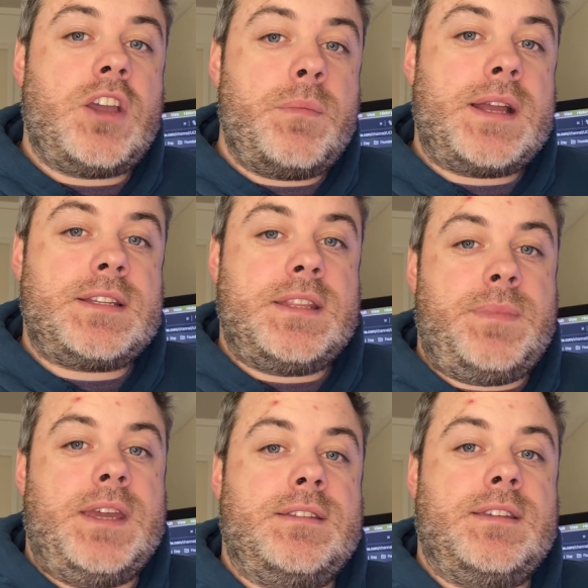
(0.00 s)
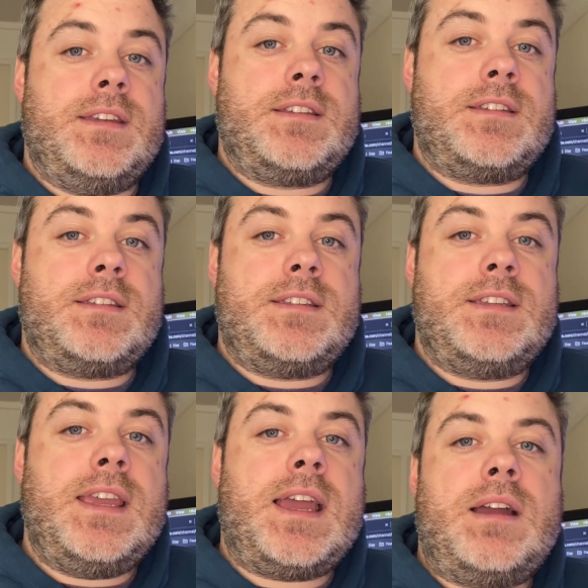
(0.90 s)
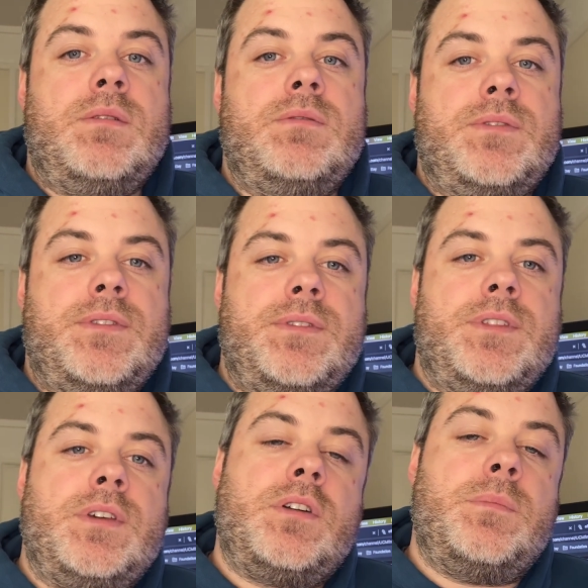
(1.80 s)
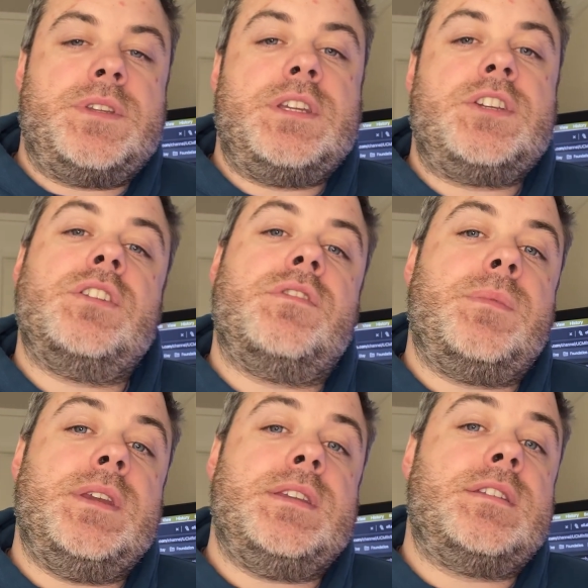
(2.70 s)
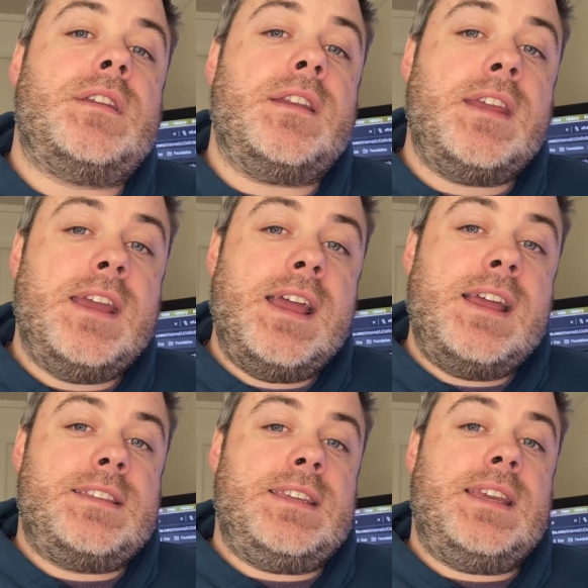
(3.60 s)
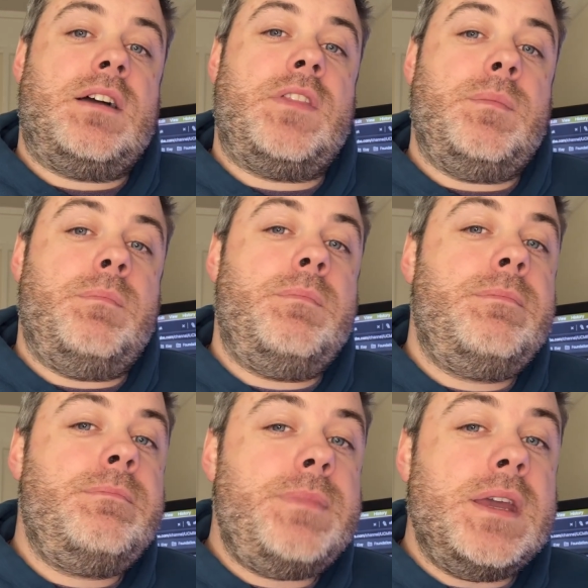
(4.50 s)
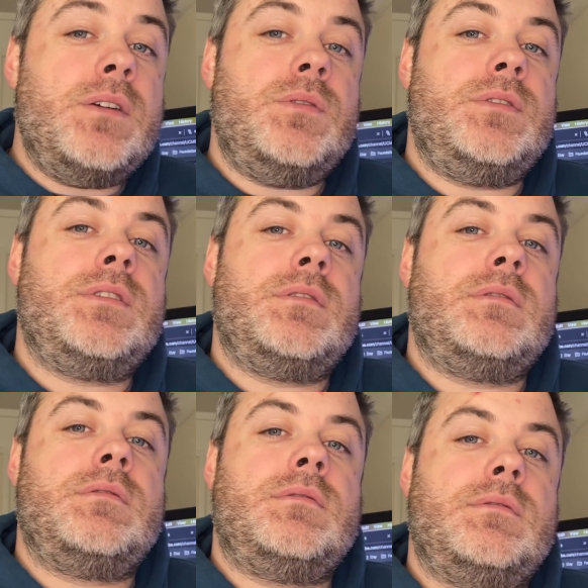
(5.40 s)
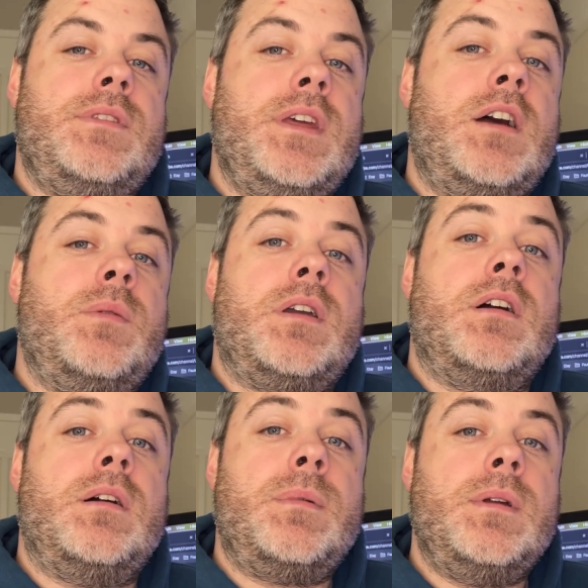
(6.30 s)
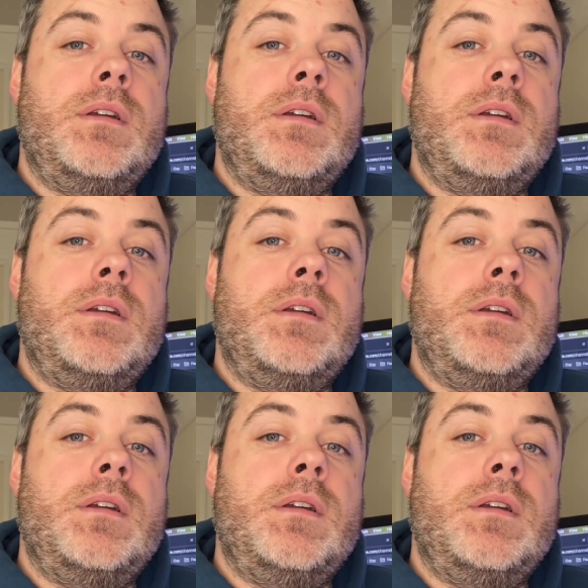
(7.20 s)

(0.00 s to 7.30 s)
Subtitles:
Go back to the basics, see how the composition of the piece is done, see how they build the artwork up.